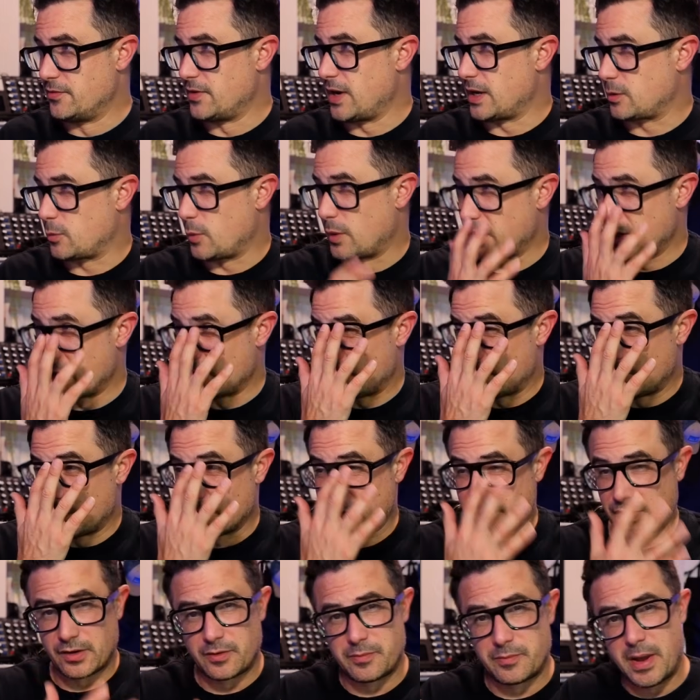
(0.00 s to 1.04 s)
like one of the first
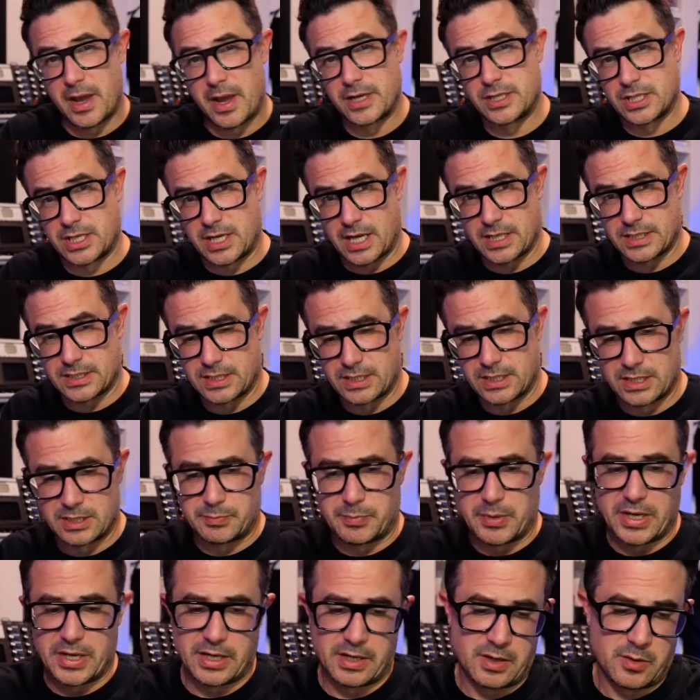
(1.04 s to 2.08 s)
sort of major cases of this
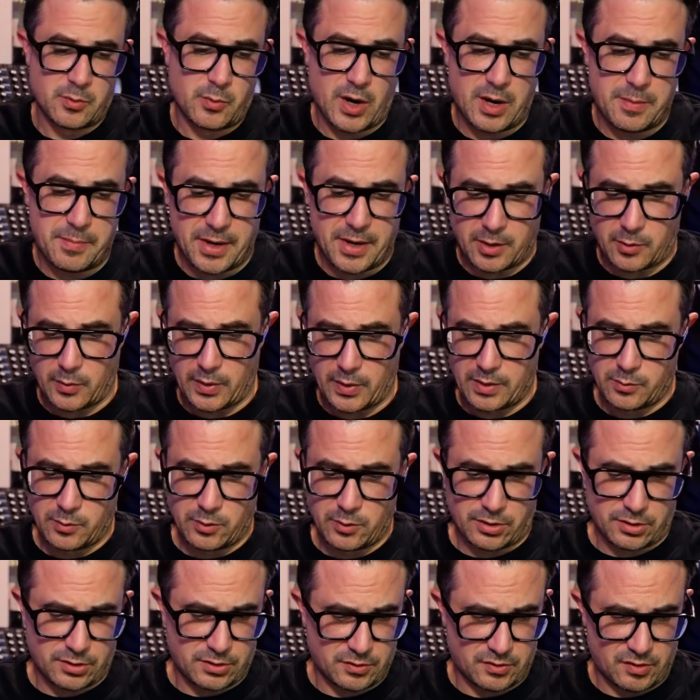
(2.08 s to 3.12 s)
being way back when
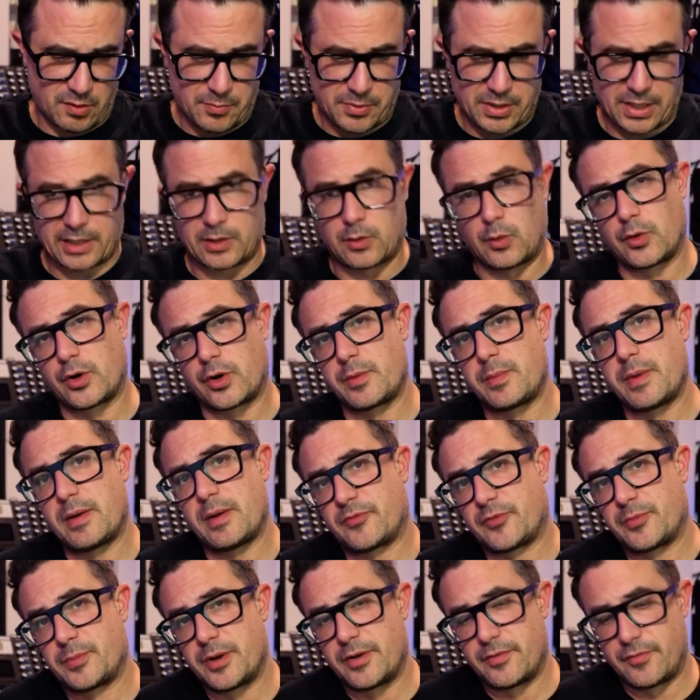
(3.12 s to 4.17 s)
with something like Automap
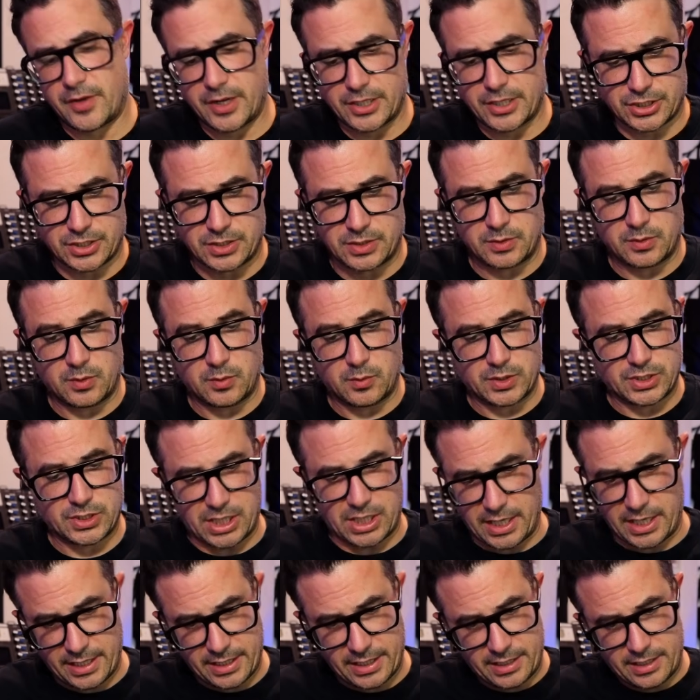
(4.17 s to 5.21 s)
from Novation, which I
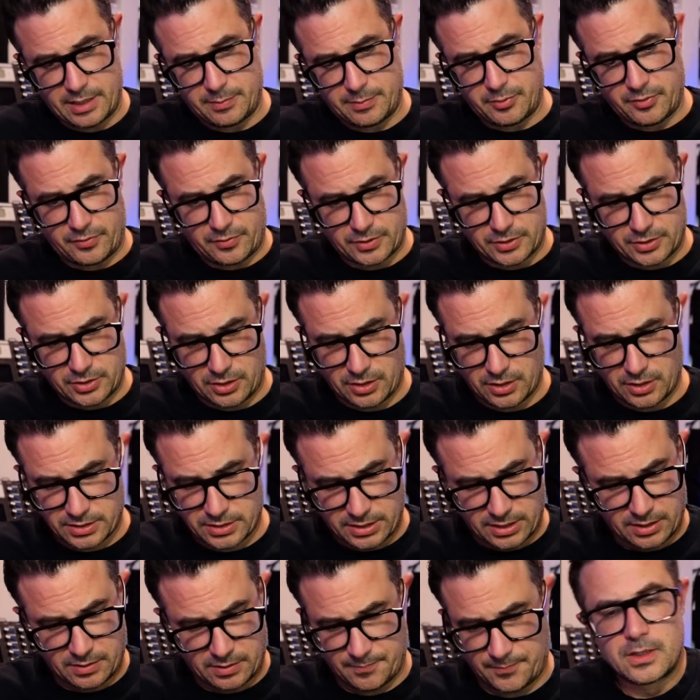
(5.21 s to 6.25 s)
had a number of controllers
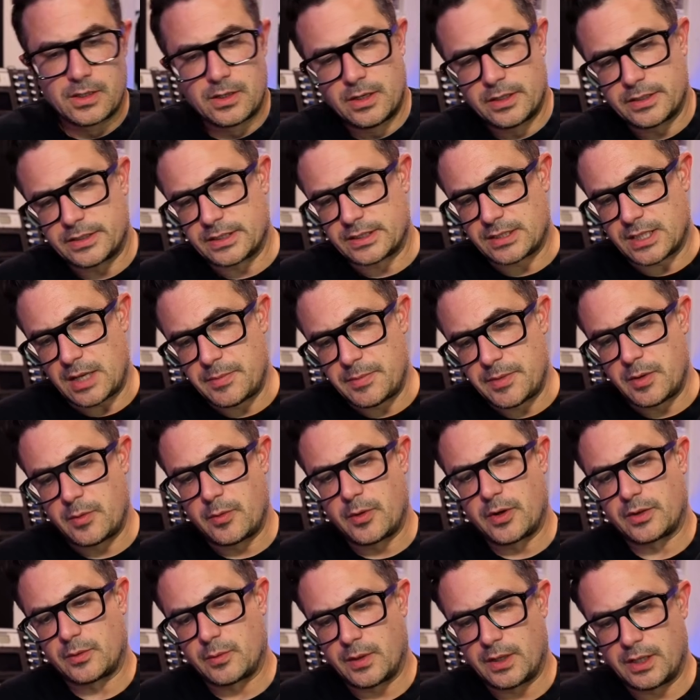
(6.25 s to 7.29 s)
that, at the time they
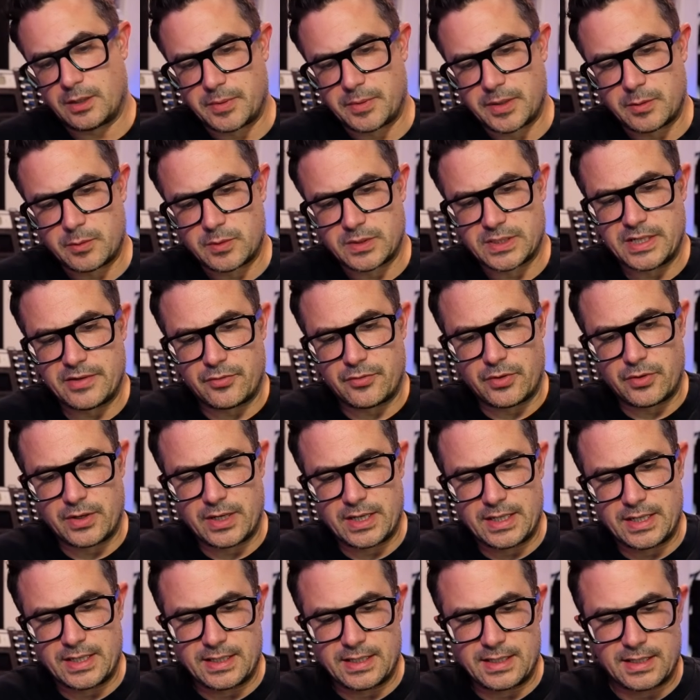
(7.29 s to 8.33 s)
worked well, but it was never
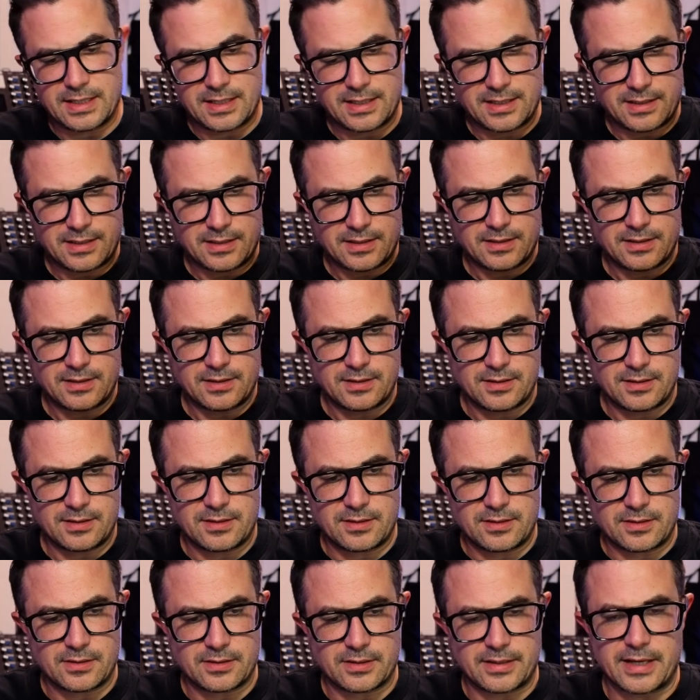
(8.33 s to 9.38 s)
really,
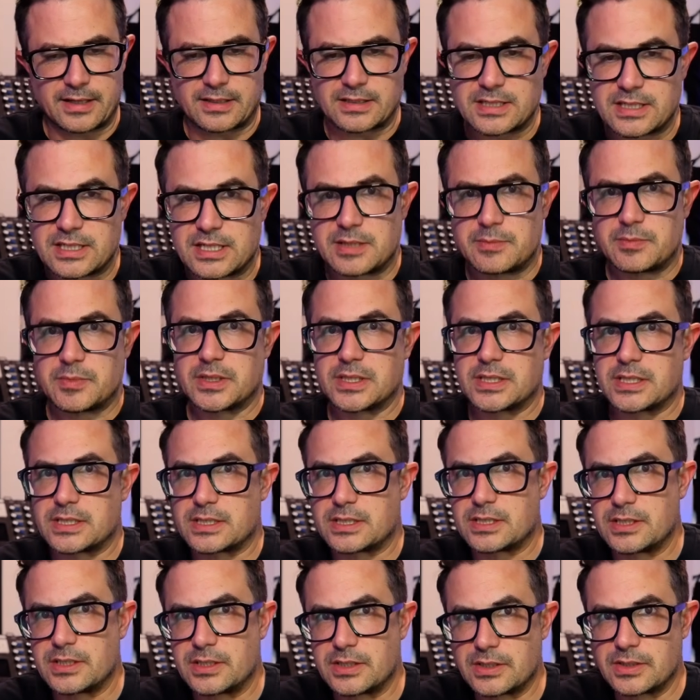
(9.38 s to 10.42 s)
that seamless
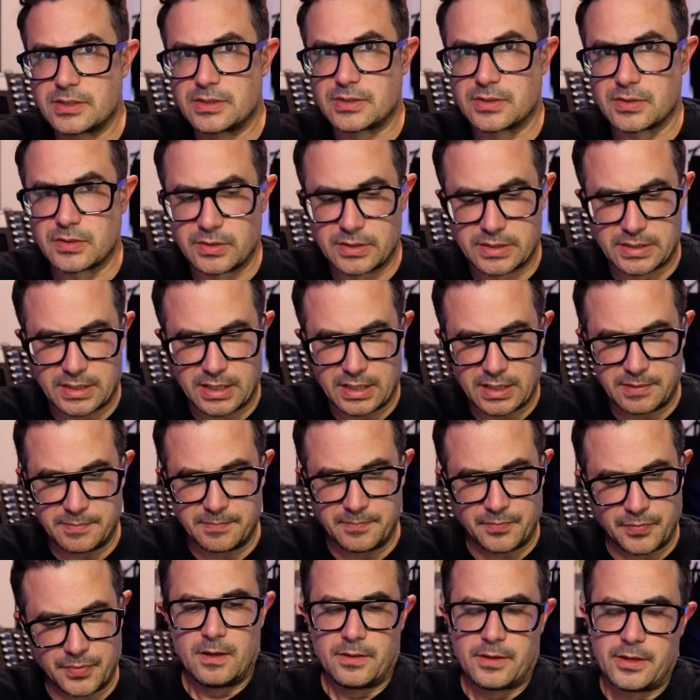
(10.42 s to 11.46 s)
to use all the
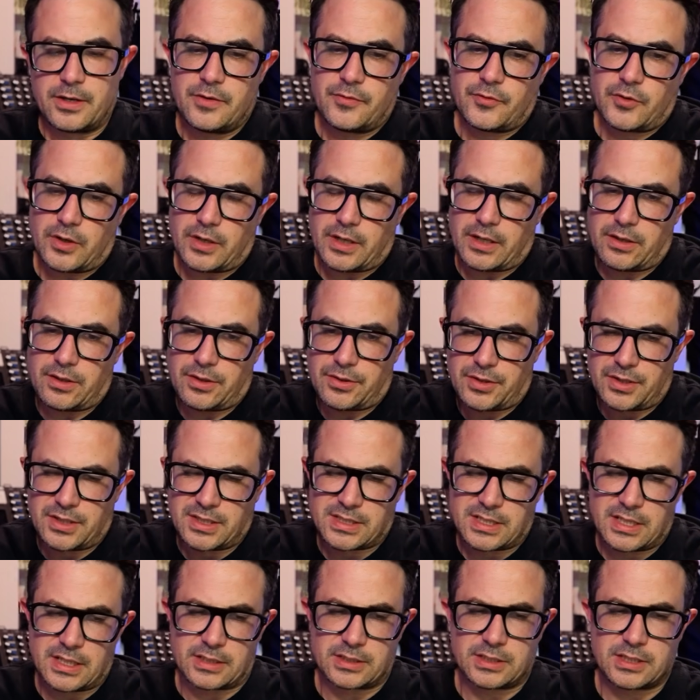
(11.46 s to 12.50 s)
time. Then you've got other things
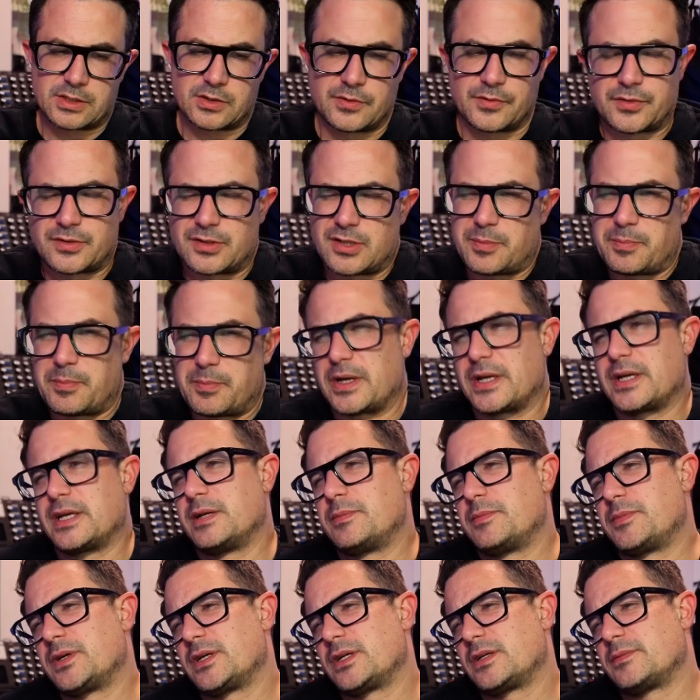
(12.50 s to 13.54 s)
like, just the top of my head, I'm
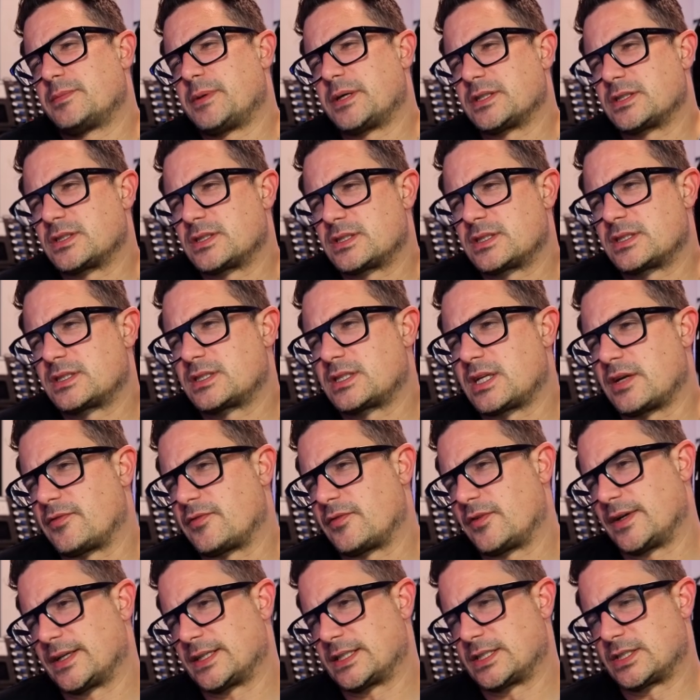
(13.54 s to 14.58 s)
thinking about stuff
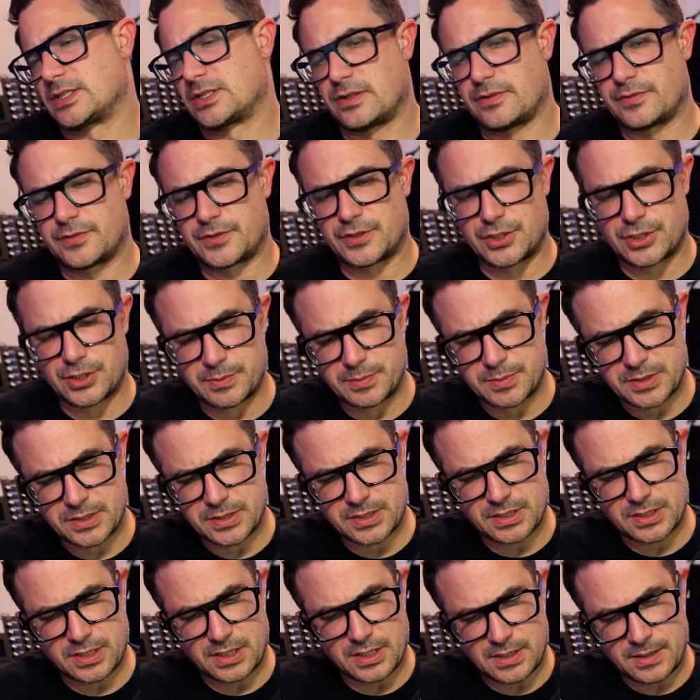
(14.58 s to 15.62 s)
like Softtube's
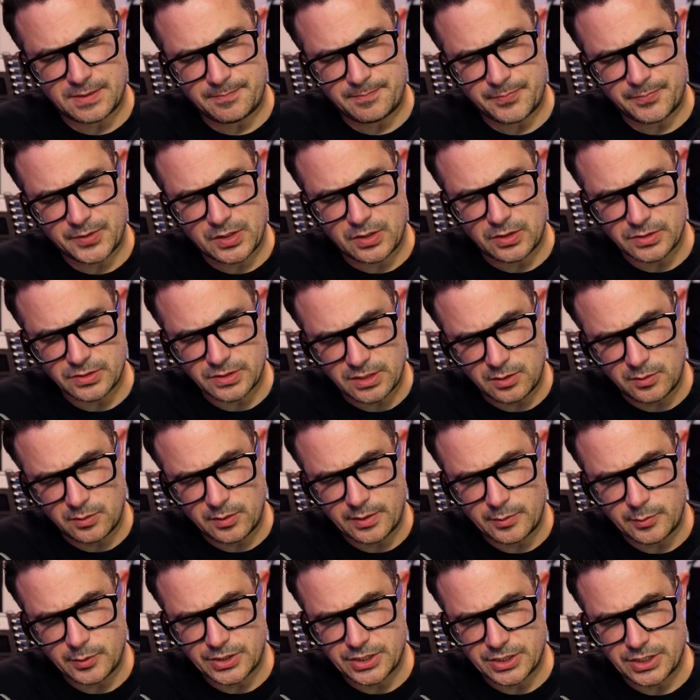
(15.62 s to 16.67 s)
Console
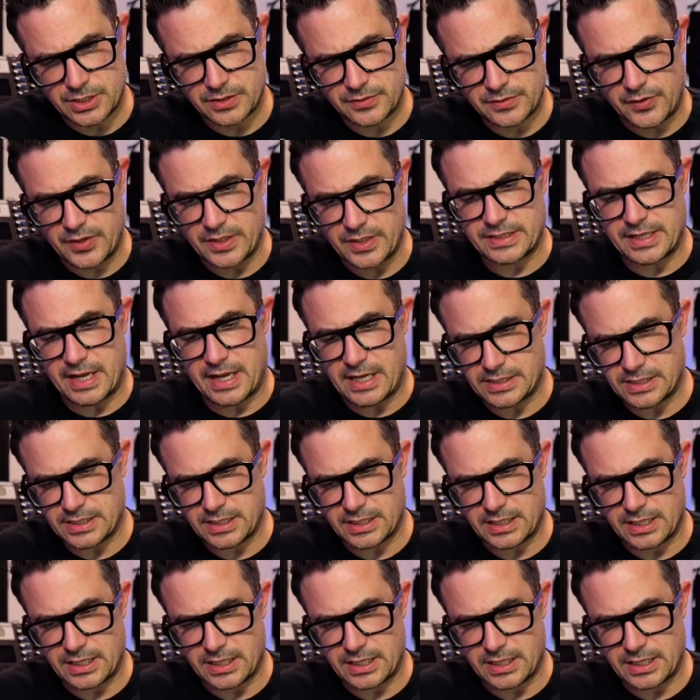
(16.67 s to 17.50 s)
one, which is fantastic,